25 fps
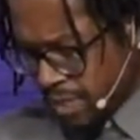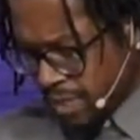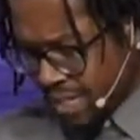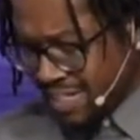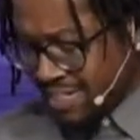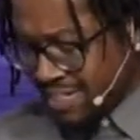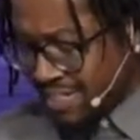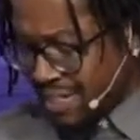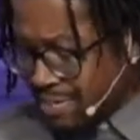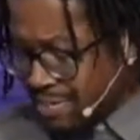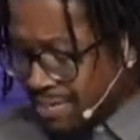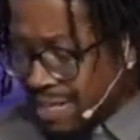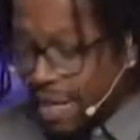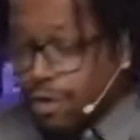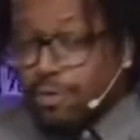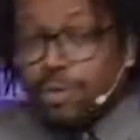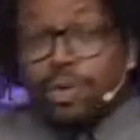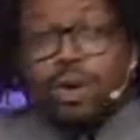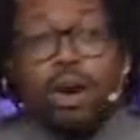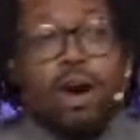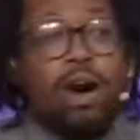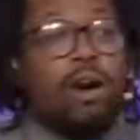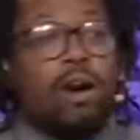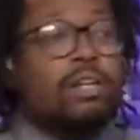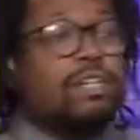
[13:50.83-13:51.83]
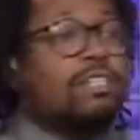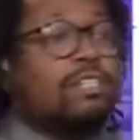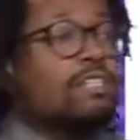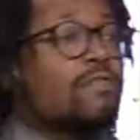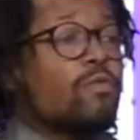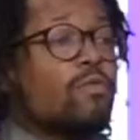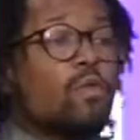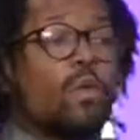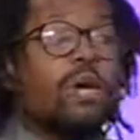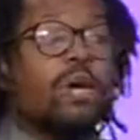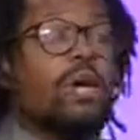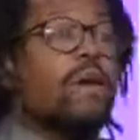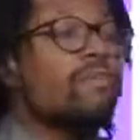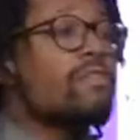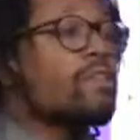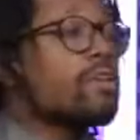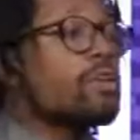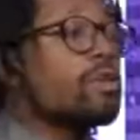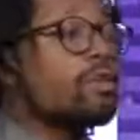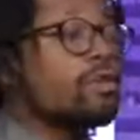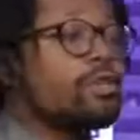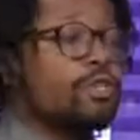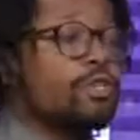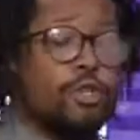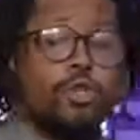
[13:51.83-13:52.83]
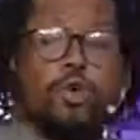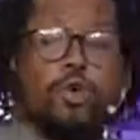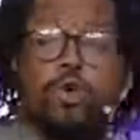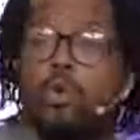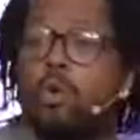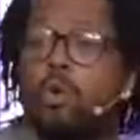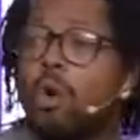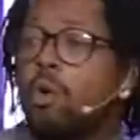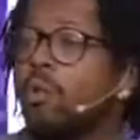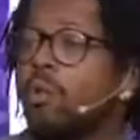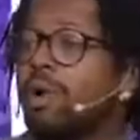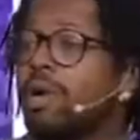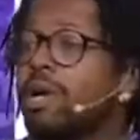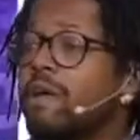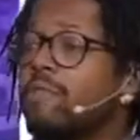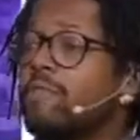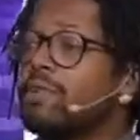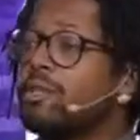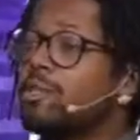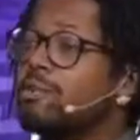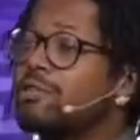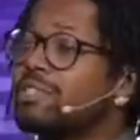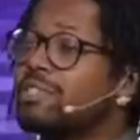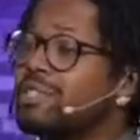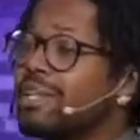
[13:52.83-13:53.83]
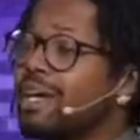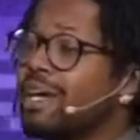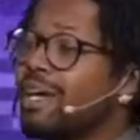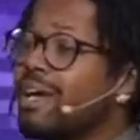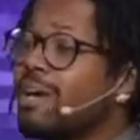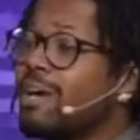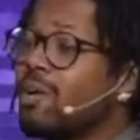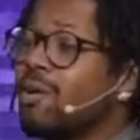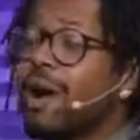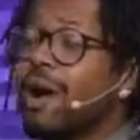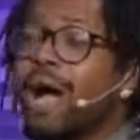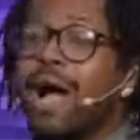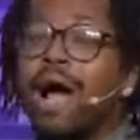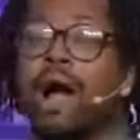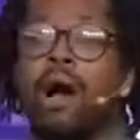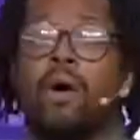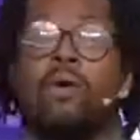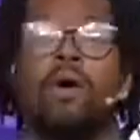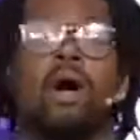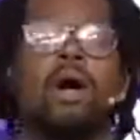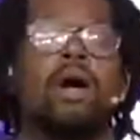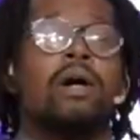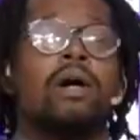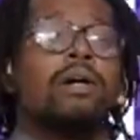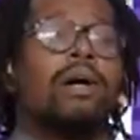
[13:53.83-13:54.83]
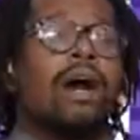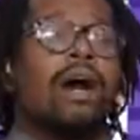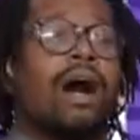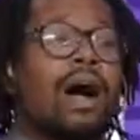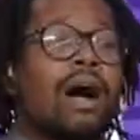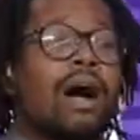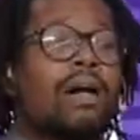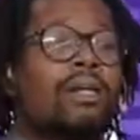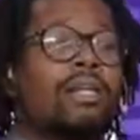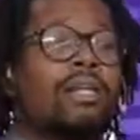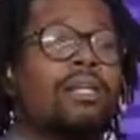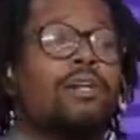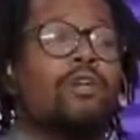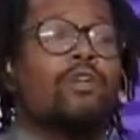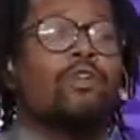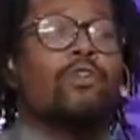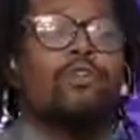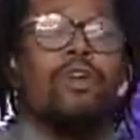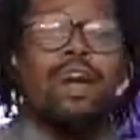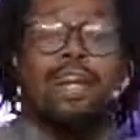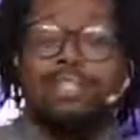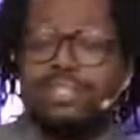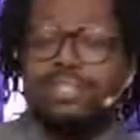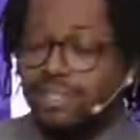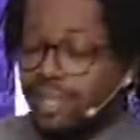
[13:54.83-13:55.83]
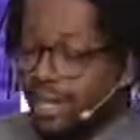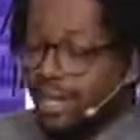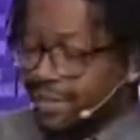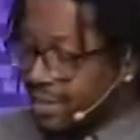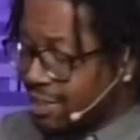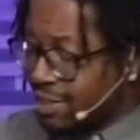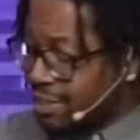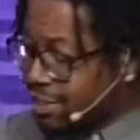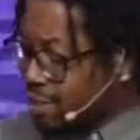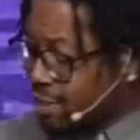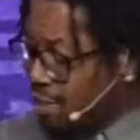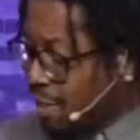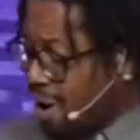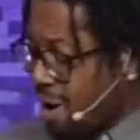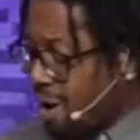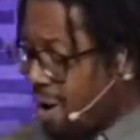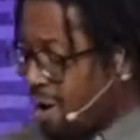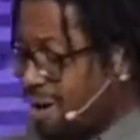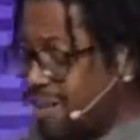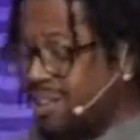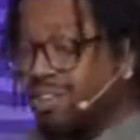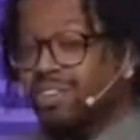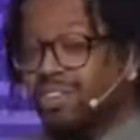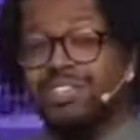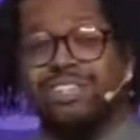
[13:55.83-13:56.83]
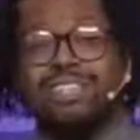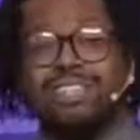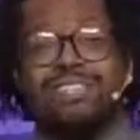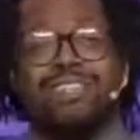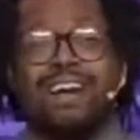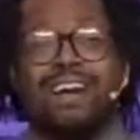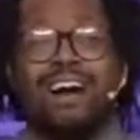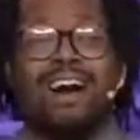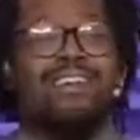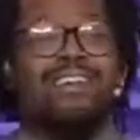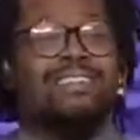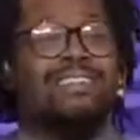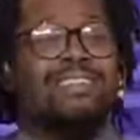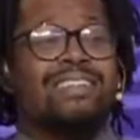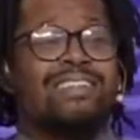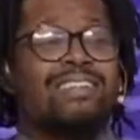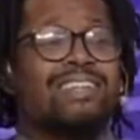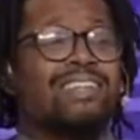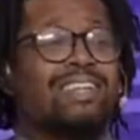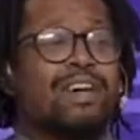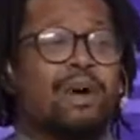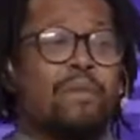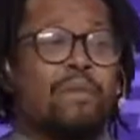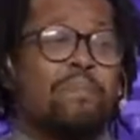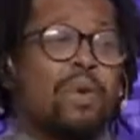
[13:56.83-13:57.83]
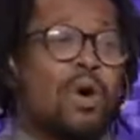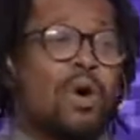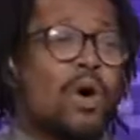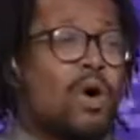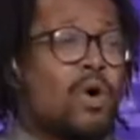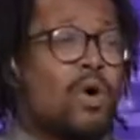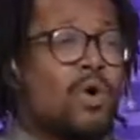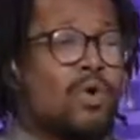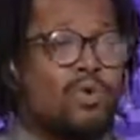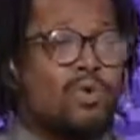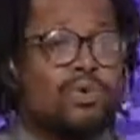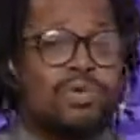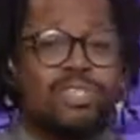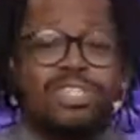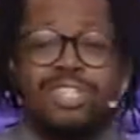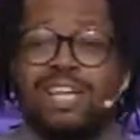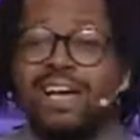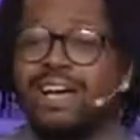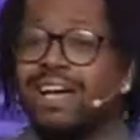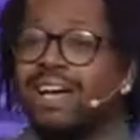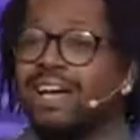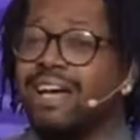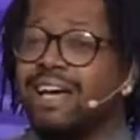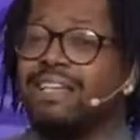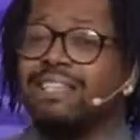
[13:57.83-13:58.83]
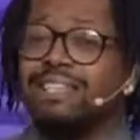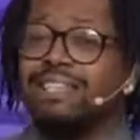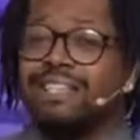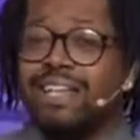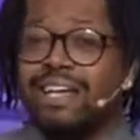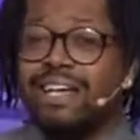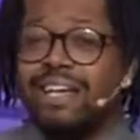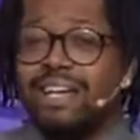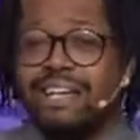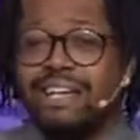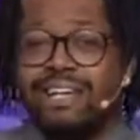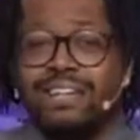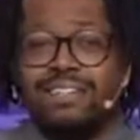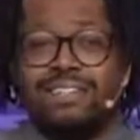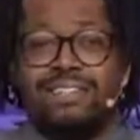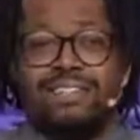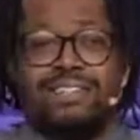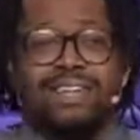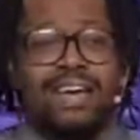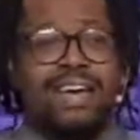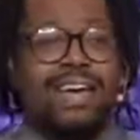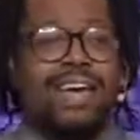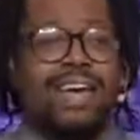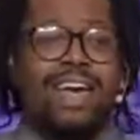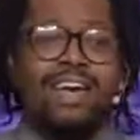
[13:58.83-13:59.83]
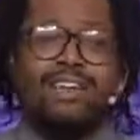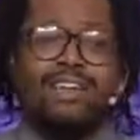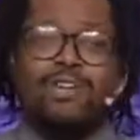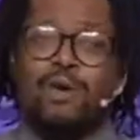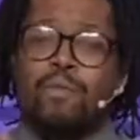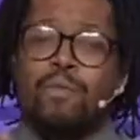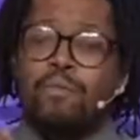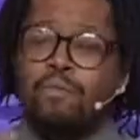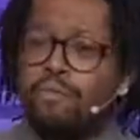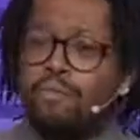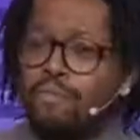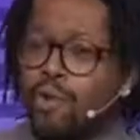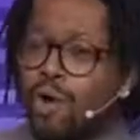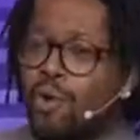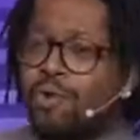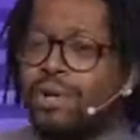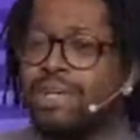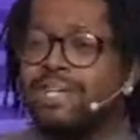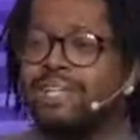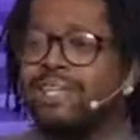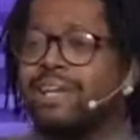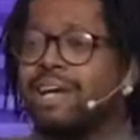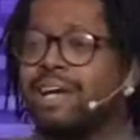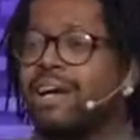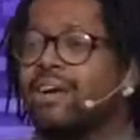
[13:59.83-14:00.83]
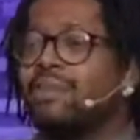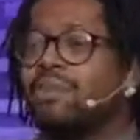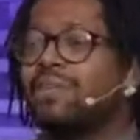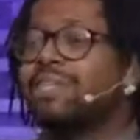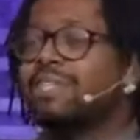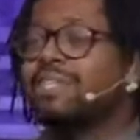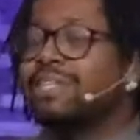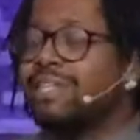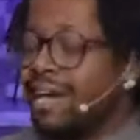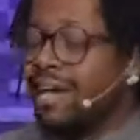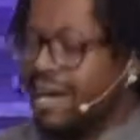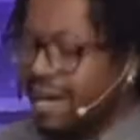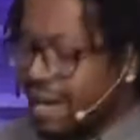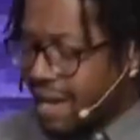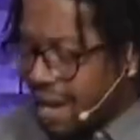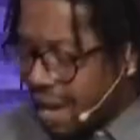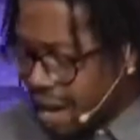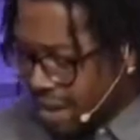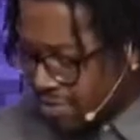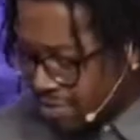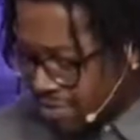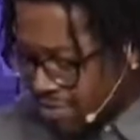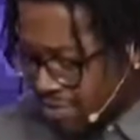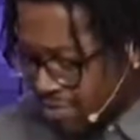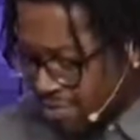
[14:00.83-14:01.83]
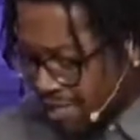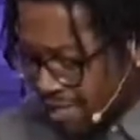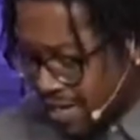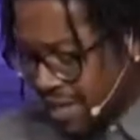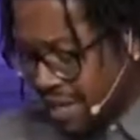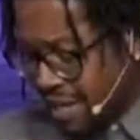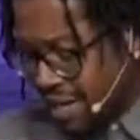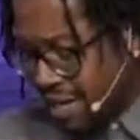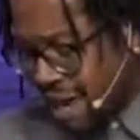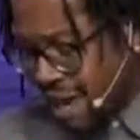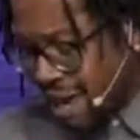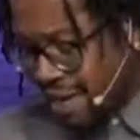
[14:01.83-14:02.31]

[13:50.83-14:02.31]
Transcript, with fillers: It seems like, regardless of whatever you do or whatever you say or how godly or Christ like that you are, you're just constantly opposed and teased and you're broken down day after day